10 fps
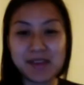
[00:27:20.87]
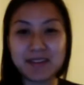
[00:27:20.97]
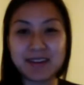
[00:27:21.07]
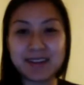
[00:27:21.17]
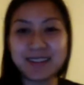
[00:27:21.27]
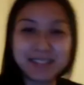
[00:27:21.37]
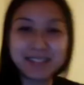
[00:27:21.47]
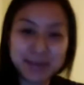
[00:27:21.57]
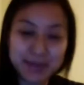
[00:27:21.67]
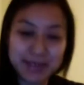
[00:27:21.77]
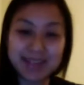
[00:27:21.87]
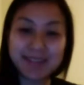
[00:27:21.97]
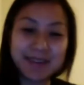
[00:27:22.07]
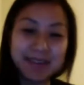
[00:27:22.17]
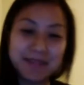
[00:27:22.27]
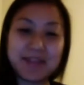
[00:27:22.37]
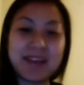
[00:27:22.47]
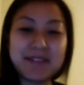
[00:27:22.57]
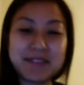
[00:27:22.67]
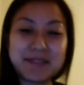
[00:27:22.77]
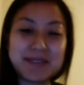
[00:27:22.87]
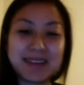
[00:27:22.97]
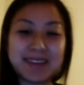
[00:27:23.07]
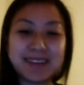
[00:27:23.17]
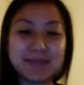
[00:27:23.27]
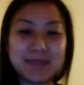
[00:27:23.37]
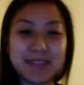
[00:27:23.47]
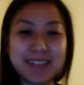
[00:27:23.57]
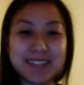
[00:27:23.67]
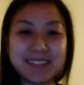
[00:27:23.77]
gotten it to read or if you haven't read it, read it.